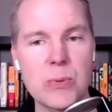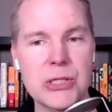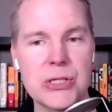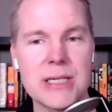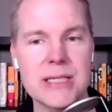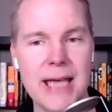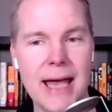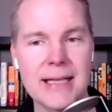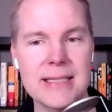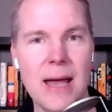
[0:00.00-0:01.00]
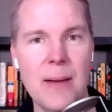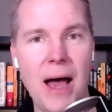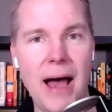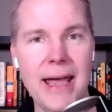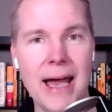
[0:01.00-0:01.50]
which is the ScanSnap
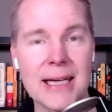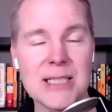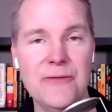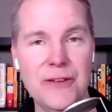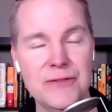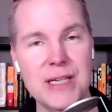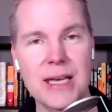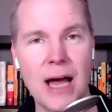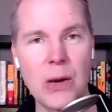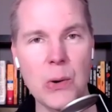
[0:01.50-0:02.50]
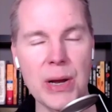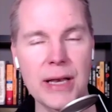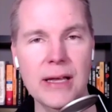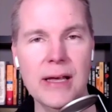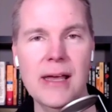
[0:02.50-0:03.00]
IX
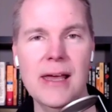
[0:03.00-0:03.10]
1500.